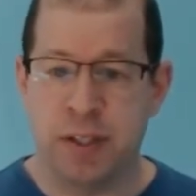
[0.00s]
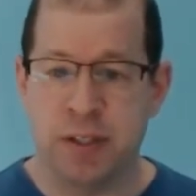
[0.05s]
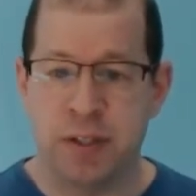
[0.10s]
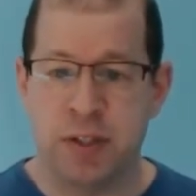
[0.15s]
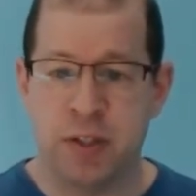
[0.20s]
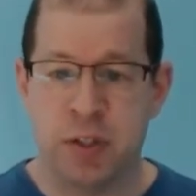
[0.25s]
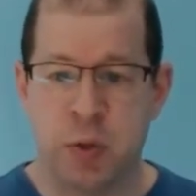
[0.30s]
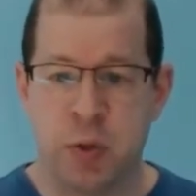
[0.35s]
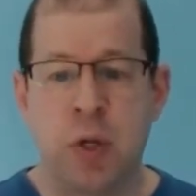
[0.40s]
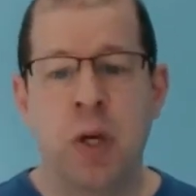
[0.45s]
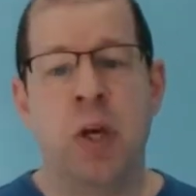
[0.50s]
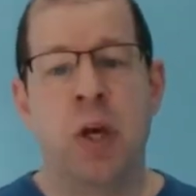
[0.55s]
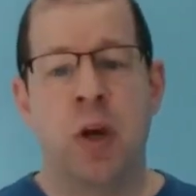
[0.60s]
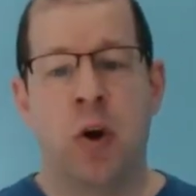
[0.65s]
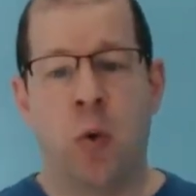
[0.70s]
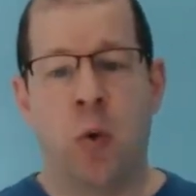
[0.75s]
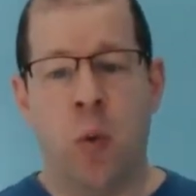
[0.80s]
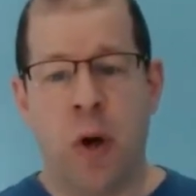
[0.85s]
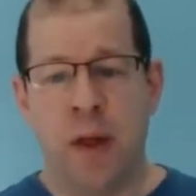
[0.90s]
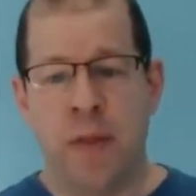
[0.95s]
So,
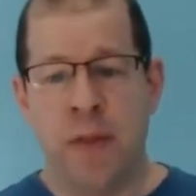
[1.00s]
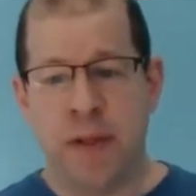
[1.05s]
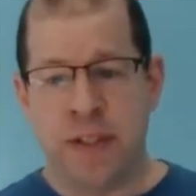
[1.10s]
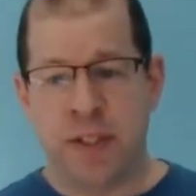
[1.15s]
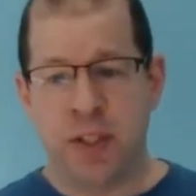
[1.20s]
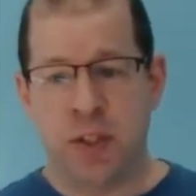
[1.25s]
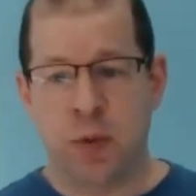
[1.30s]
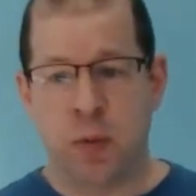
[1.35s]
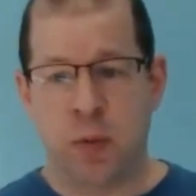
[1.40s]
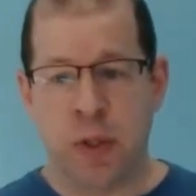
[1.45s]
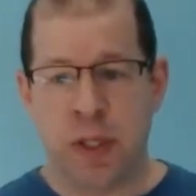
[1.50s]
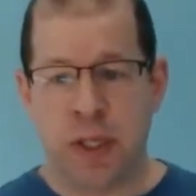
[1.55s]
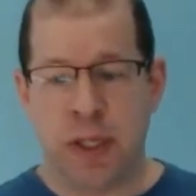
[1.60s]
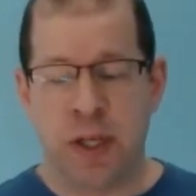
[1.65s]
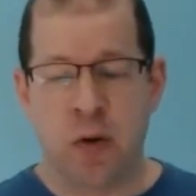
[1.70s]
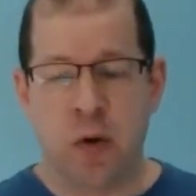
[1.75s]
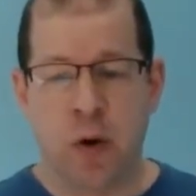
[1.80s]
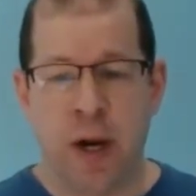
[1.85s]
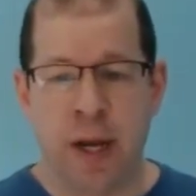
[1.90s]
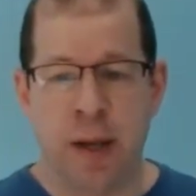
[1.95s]
one, this is really
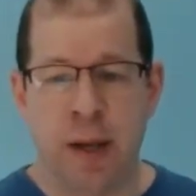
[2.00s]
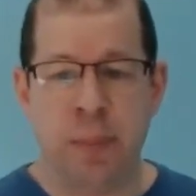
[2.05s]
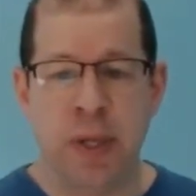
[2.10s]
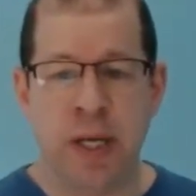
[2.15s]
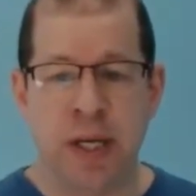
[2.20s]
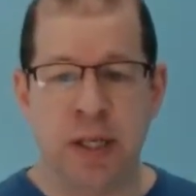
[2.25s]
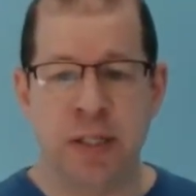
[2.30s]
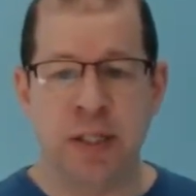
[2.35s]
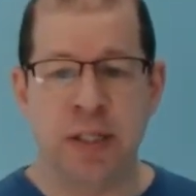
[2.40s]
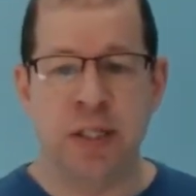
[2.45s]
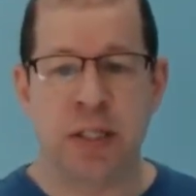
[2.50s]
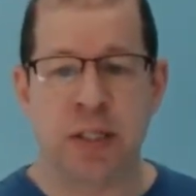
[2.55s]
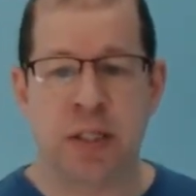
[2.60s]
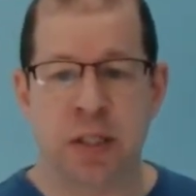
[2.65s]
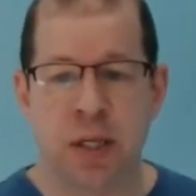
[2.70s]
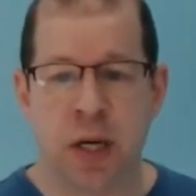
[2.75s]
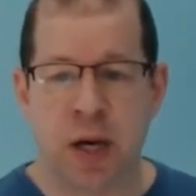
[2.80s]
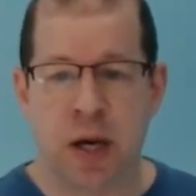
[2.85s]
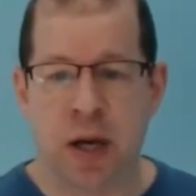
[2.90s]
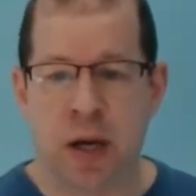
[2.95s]
great because
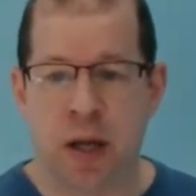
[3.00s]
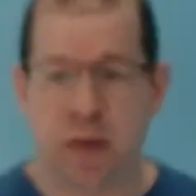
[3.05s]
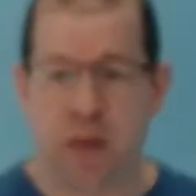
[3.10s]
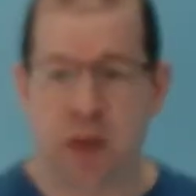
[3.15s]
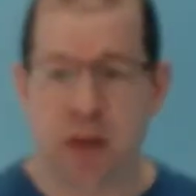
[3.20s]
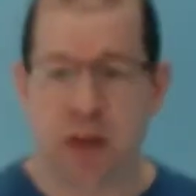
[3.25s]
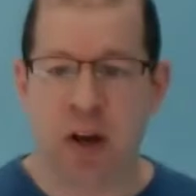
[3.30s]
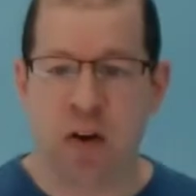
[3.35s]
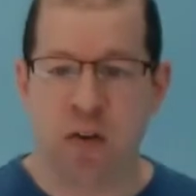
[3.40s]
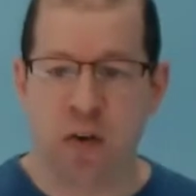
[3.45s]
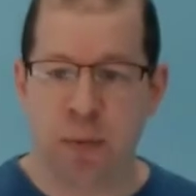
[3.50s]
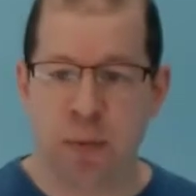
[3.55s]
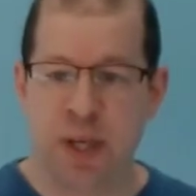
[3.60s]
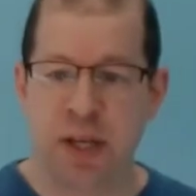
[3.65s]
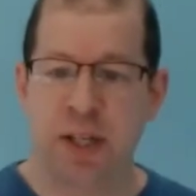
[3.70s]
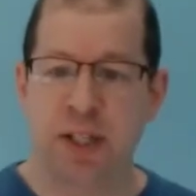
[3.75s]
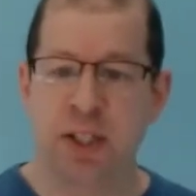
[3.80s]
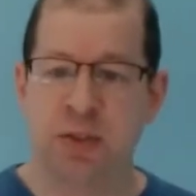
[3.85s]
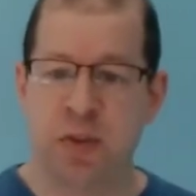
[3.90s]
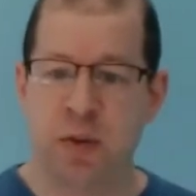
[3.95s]
the government
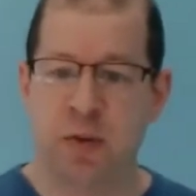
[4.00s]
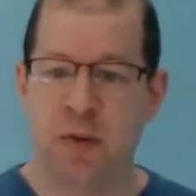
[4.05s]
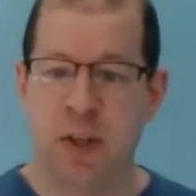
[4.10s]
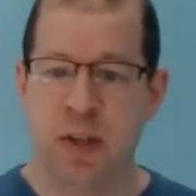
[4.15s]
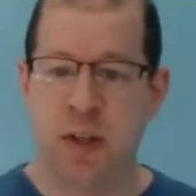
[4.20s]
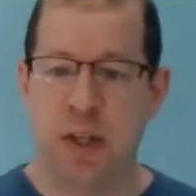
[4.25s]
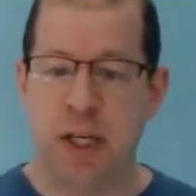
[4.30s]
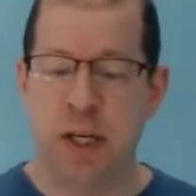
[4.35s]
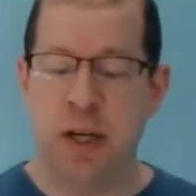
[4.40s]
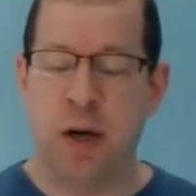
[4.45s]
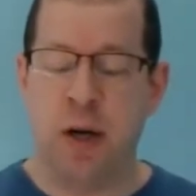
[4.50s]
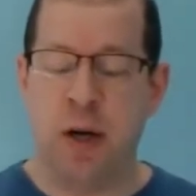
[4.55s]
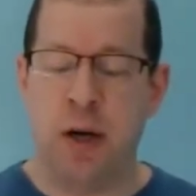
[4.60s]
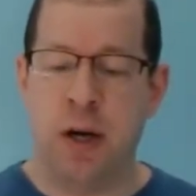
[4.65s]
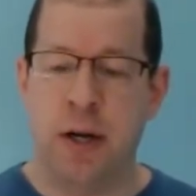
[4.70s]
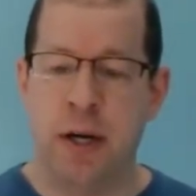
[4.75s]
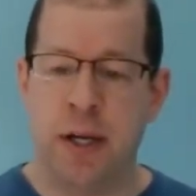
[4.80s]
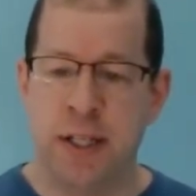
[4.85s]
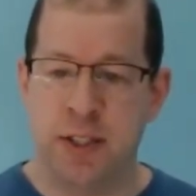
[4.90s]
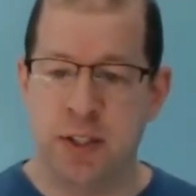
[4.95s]
is fulfilling on
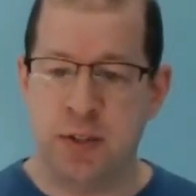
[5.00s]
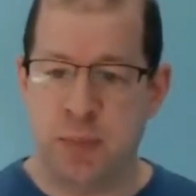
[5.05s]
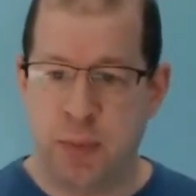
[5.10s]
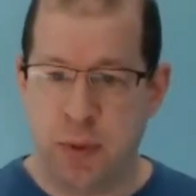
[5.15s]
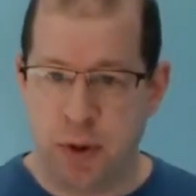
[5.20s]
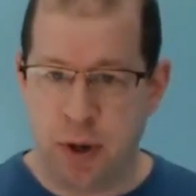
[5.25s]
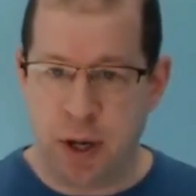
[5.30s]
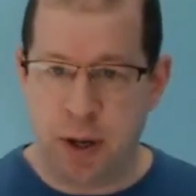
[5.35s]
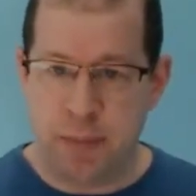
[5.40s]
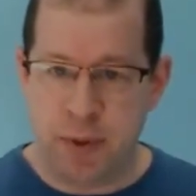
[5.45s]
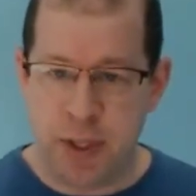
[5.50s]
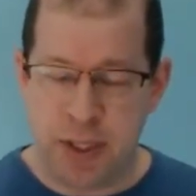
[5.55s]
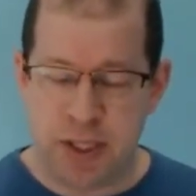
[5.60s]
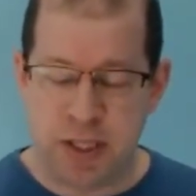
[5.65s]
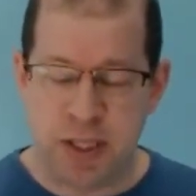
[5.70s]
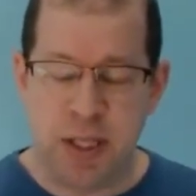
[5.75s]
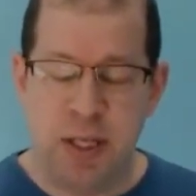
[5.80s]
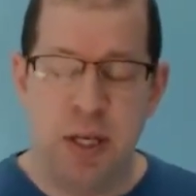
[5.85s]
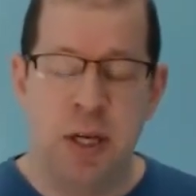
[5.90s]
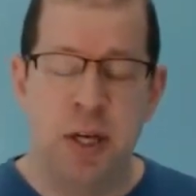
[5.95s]
its promise
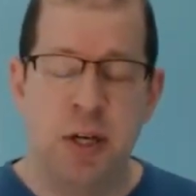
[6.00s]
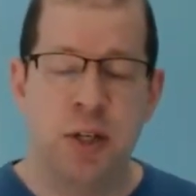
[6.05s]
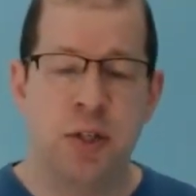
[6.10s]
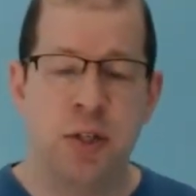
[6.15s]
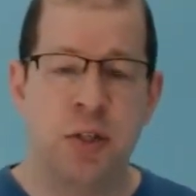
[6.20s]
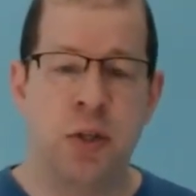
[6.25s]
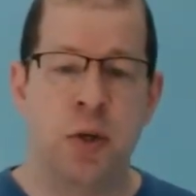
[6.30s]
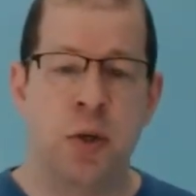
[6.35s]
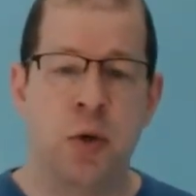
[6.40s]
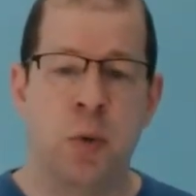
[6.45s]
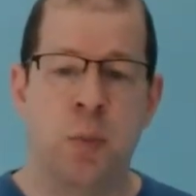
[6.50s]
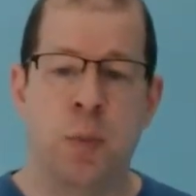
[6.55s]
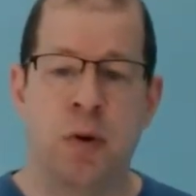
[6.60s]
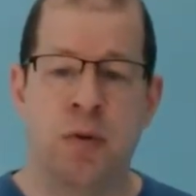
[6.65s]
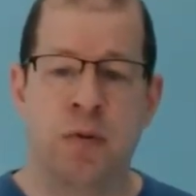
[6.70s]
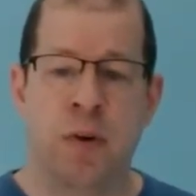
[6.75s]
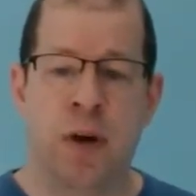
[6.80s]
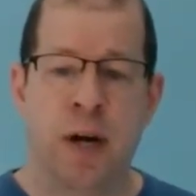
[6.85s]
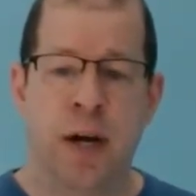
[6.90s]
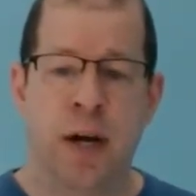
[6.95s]
to
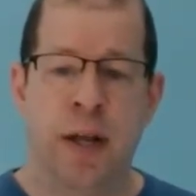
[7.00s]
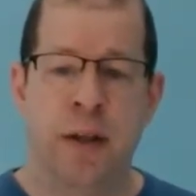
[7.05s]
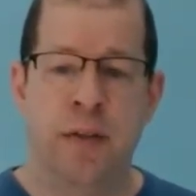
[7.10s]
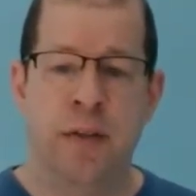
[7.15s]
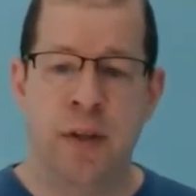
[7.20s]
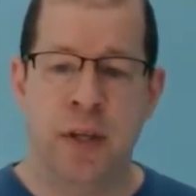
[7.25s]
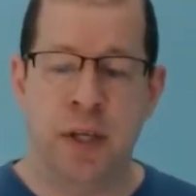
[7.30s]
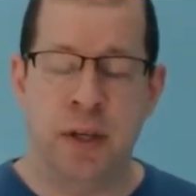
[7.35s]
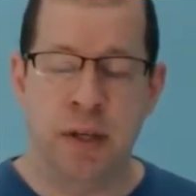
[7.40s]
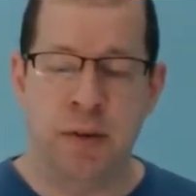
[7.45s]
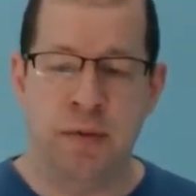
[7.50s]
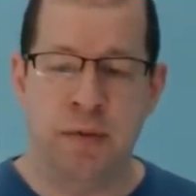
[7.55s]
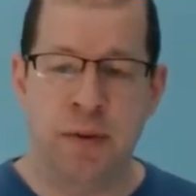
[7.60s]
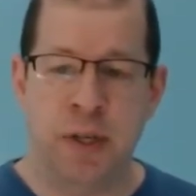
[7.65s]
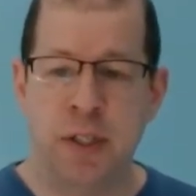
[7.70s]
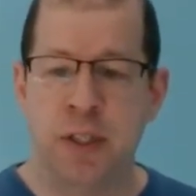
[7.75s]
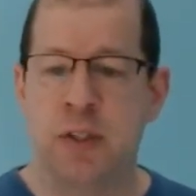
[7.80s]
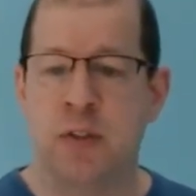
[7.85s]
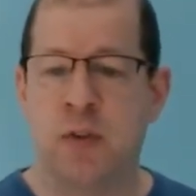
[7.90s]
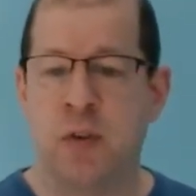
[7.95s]
provide the
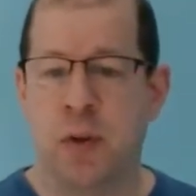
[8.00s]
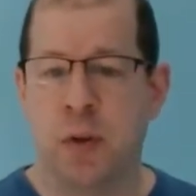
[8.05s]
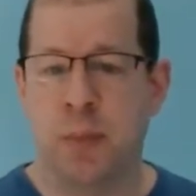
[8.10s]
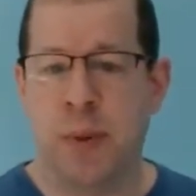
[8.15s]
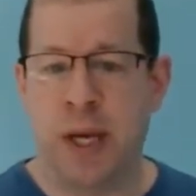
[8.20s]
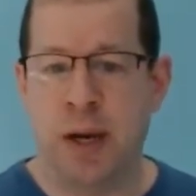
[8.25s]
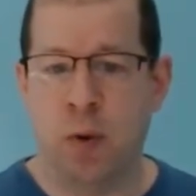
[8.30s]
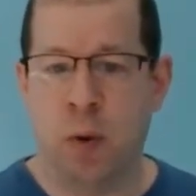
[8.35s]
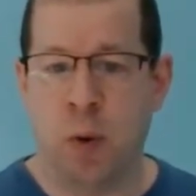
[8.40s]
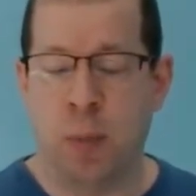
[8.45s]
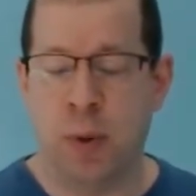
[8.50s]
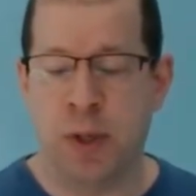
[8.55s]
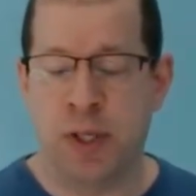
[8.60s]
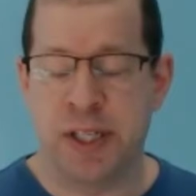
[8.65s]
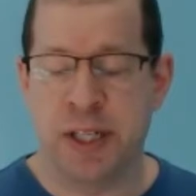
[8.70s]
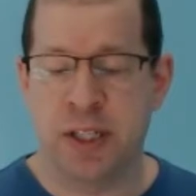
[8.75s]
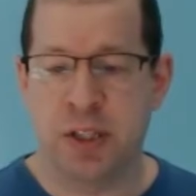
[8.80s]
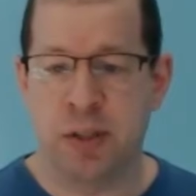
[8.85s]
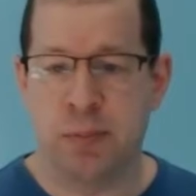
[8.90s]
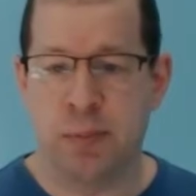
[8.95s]
funds for the Payroll
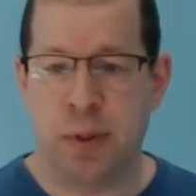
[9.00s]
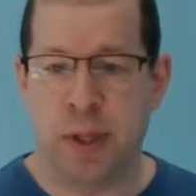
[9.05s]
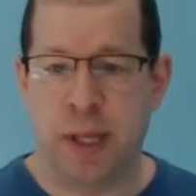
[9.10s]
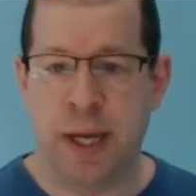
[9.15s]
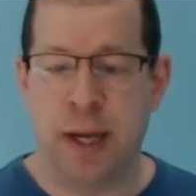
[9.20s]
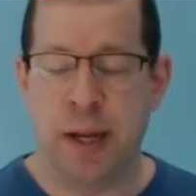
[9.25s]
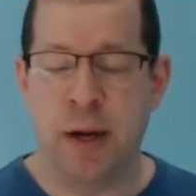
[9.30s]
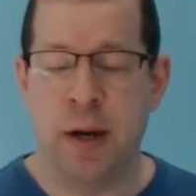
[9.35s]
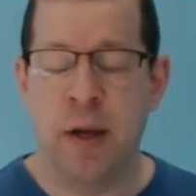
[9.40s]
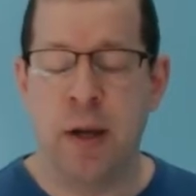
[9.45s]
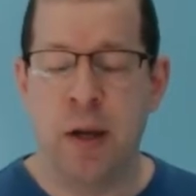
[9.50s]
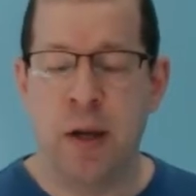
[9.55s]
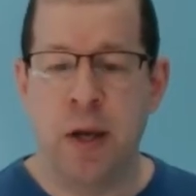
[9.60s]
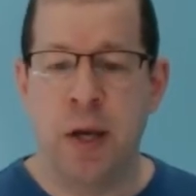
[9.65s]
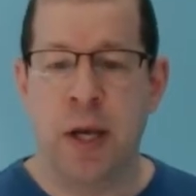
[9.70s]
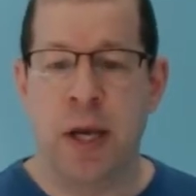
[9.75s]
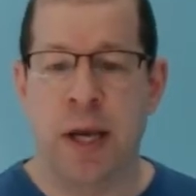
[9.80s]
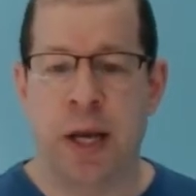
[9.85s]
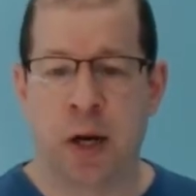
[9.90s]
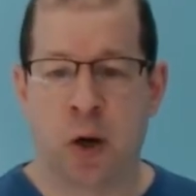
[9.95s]
Protection Plan
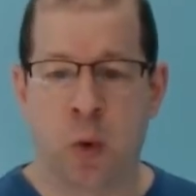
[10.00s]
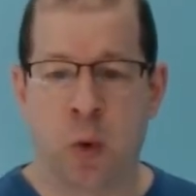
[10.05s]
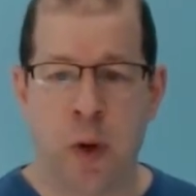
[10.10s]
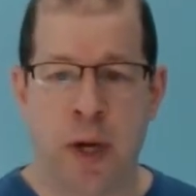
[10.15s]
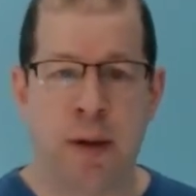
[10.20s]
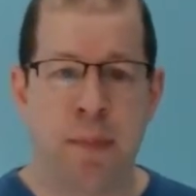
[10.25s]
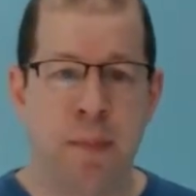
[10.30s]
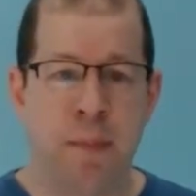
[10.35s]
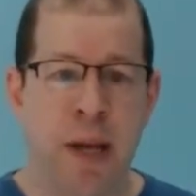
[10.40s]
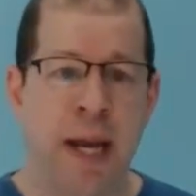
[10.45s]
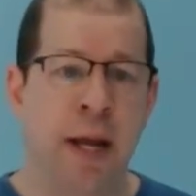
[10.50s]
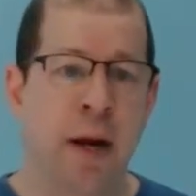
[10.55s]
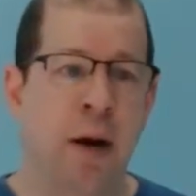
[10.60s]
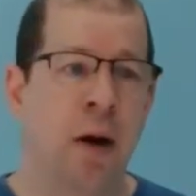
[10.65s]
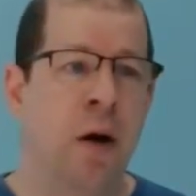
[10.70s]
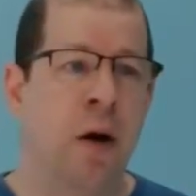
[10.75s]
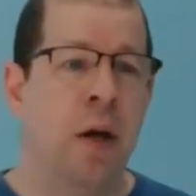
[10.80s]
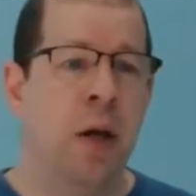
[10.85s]
in a quick manner.